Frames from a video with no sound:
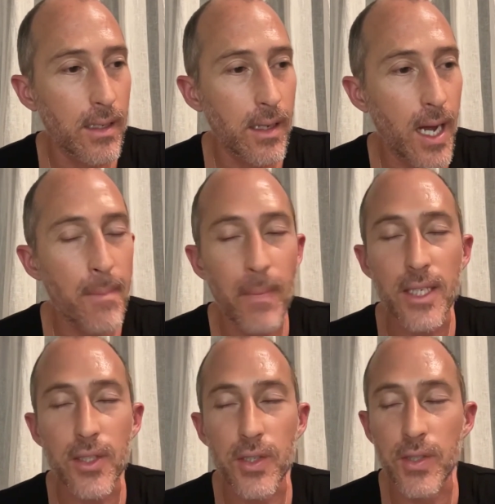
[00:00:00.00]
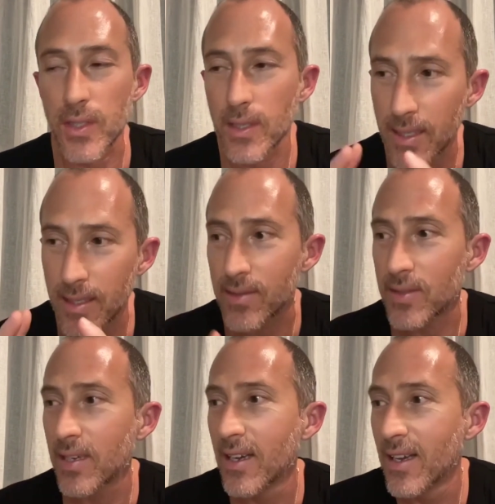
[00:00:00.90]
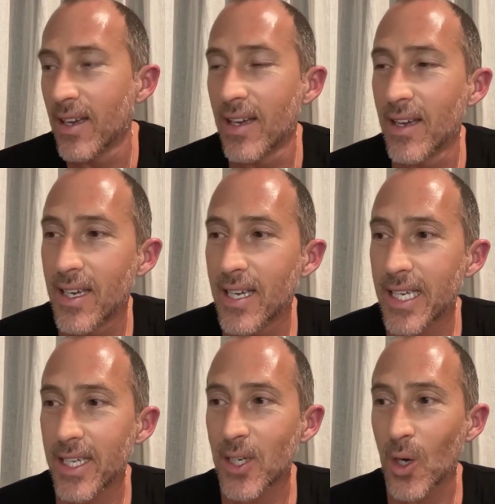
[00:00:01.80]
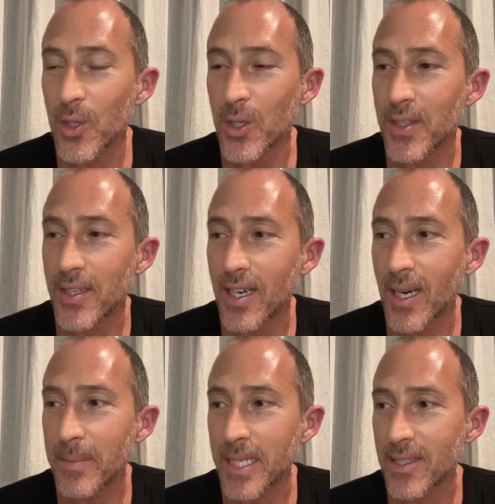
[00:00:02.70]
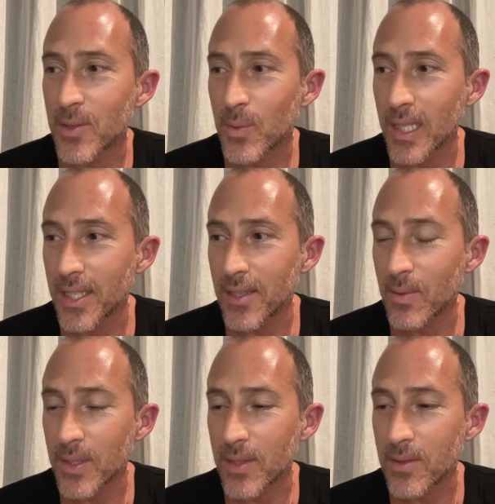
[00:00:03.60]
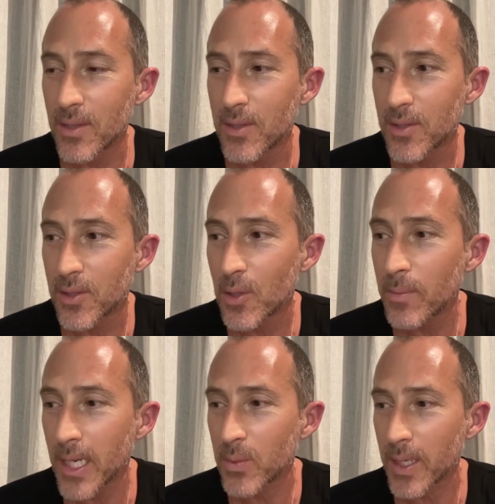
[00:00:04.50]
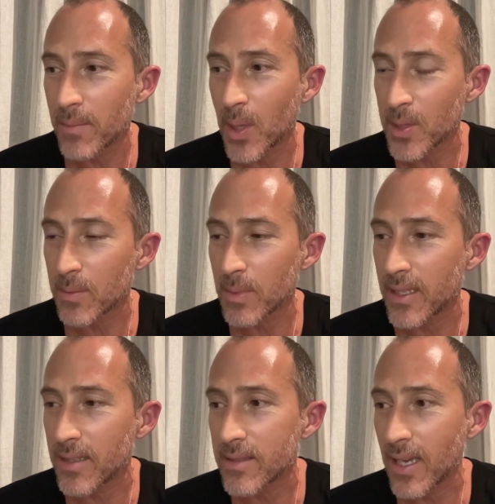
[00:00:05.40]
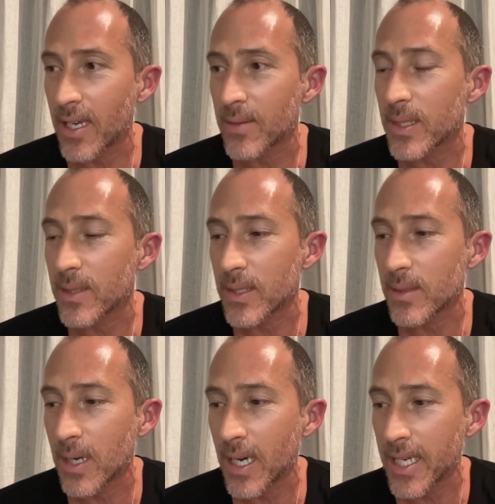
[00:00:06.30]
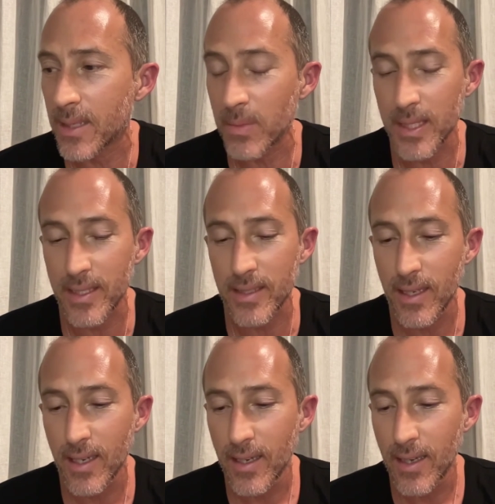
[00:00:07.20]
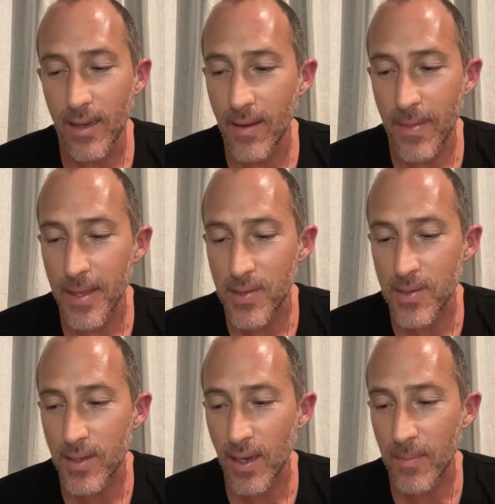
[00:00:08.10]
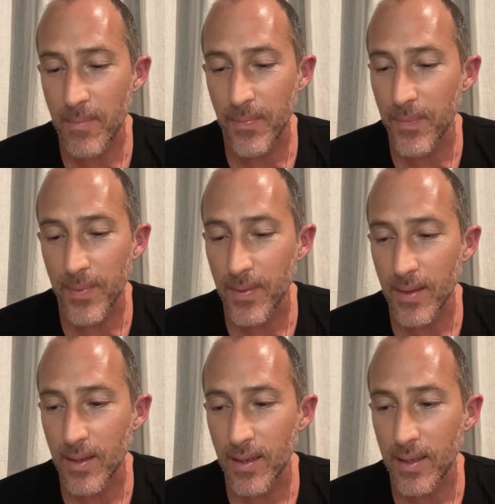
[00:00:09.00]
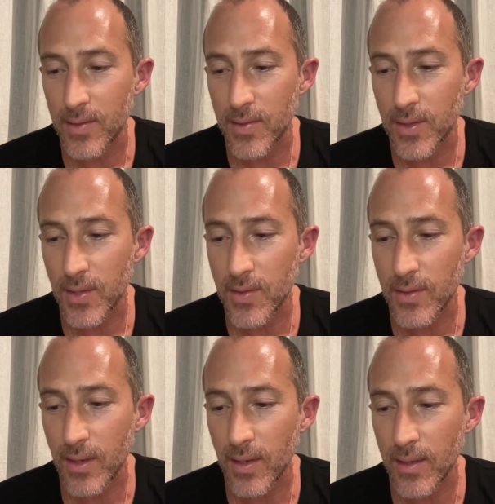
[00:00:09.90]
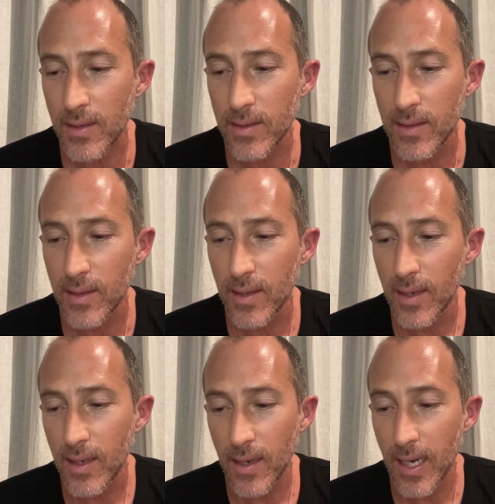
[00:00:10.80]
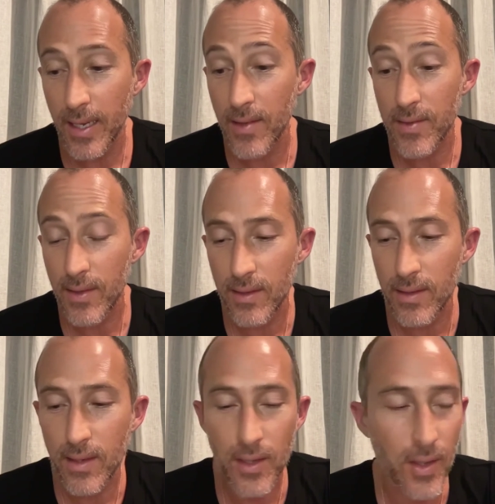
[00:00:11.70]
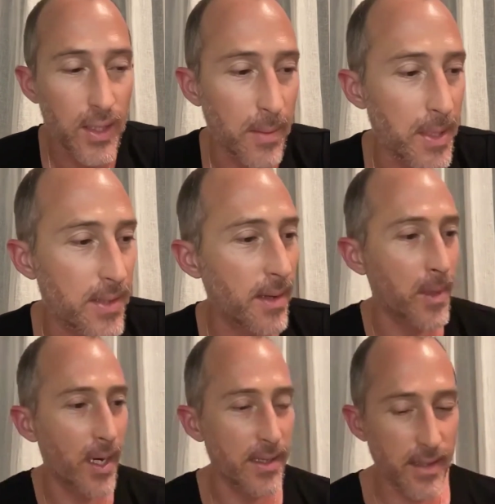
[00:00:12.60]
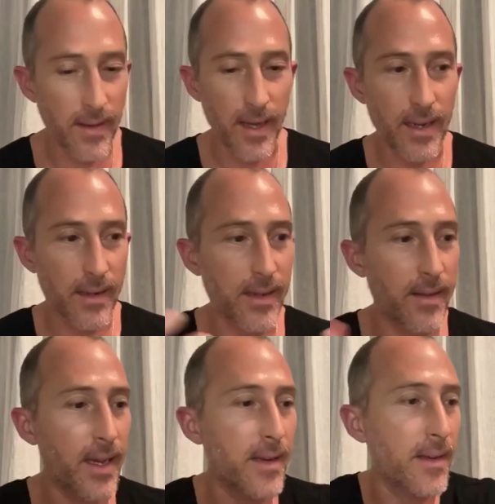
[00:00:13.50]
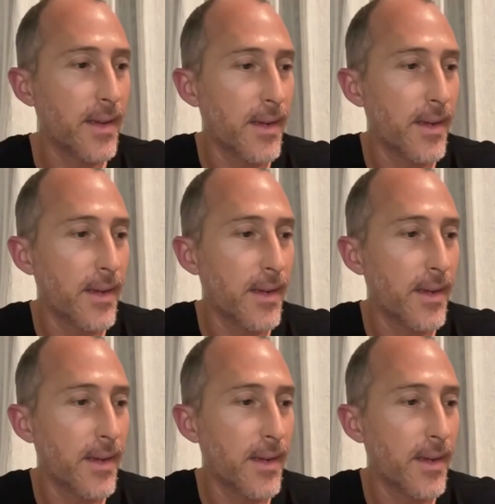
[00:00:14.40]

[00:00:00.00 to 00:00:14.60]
much is encoded. I mean, there's really too much we can possibly understand with the mind, but there's it's just I guess it can only be summarized in that